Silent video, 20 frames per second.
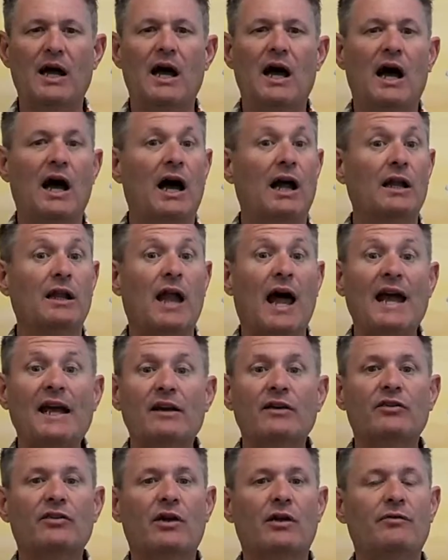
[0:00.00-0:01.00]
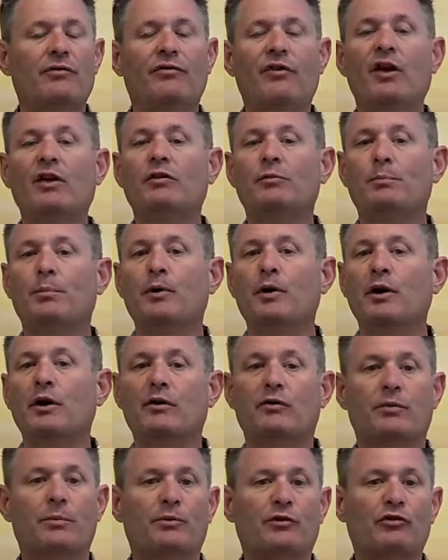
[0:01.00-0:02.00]
Uh, like us on Facebook,
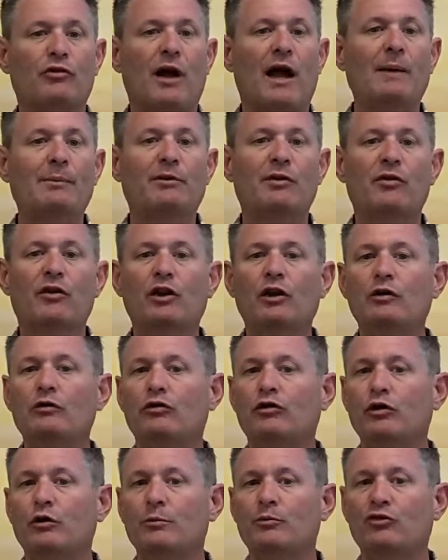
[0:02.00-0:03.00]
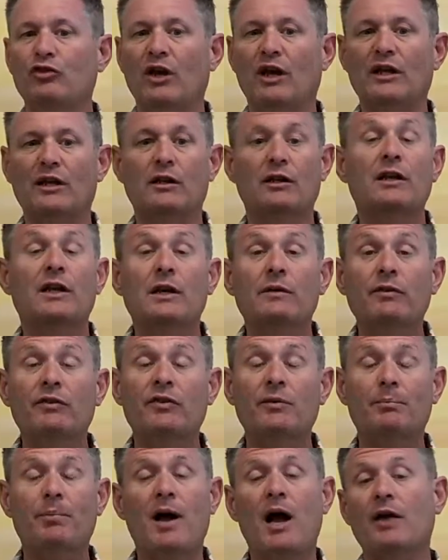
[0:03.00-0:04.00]
subscribe to the YouTube channel, give us a
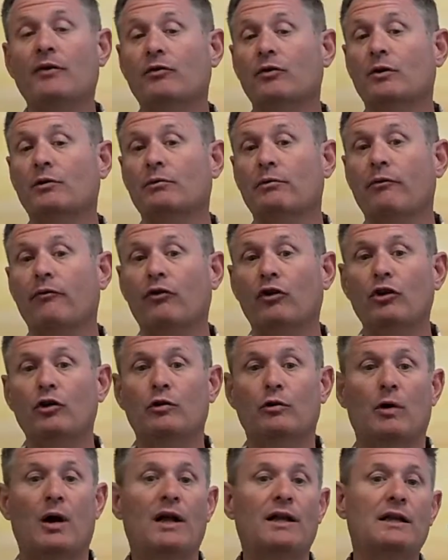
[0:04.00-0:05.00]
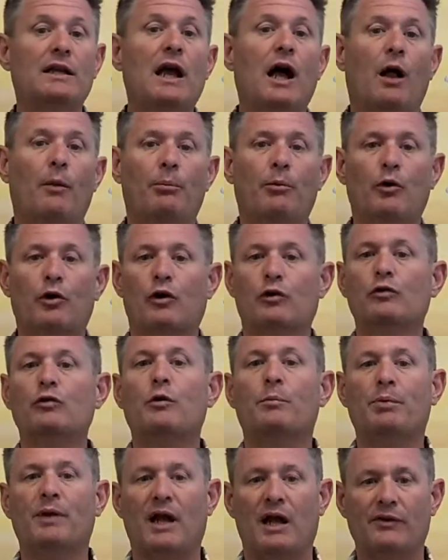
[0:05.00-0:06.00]
positive review on Yelp or
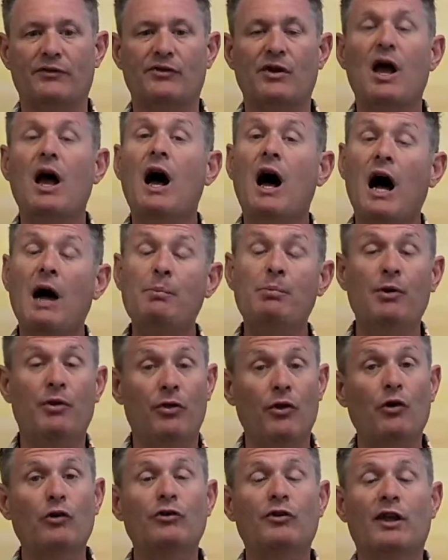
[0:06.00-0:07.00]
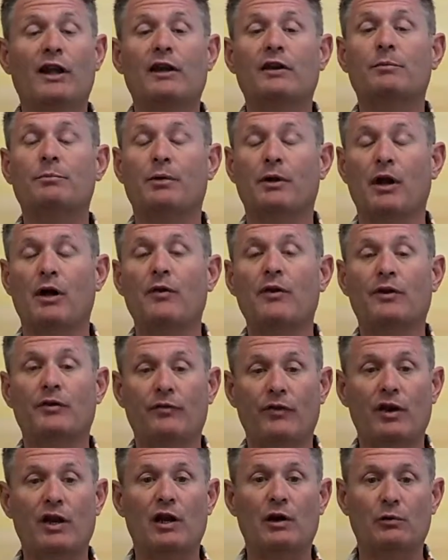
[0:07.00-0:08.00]
Google+. I put those links below this
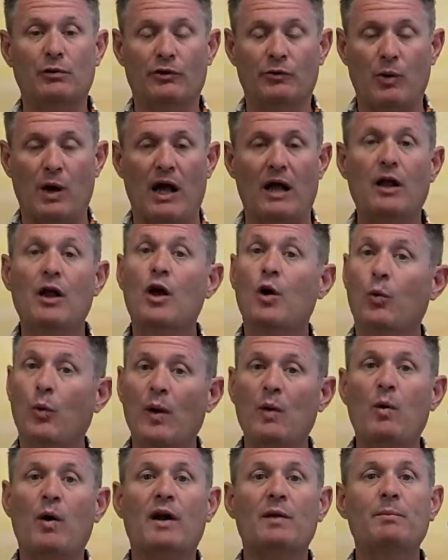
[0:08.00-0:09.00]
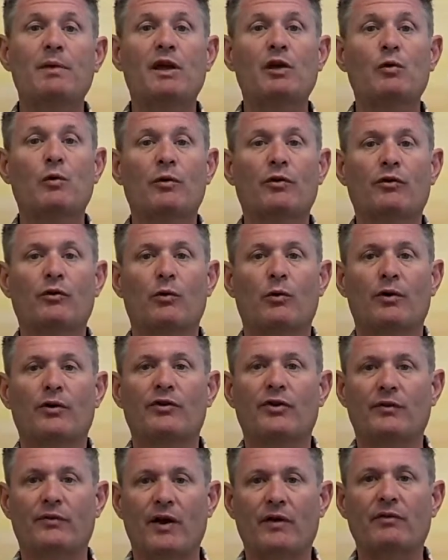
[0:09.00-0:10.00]
video as well. We want to be your source
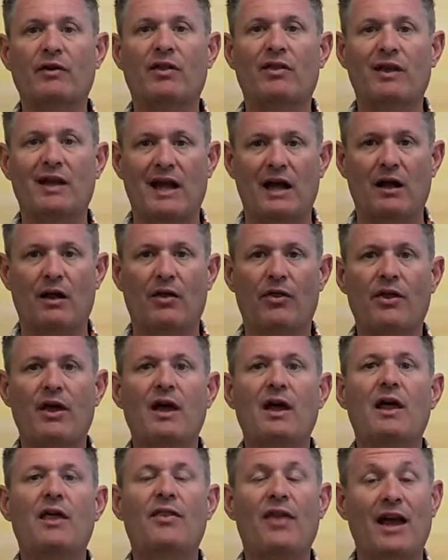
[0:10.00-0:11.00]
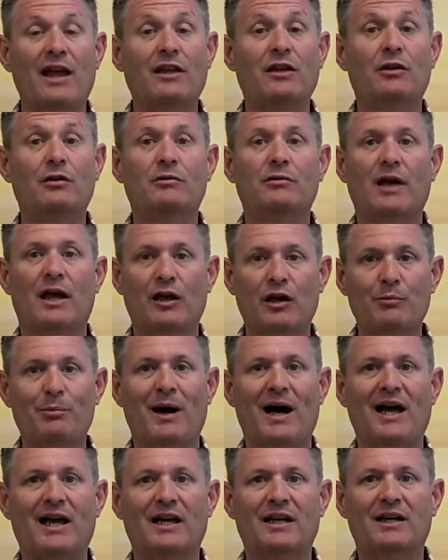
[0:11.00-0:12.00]
of everything health. Thank you and goodbye.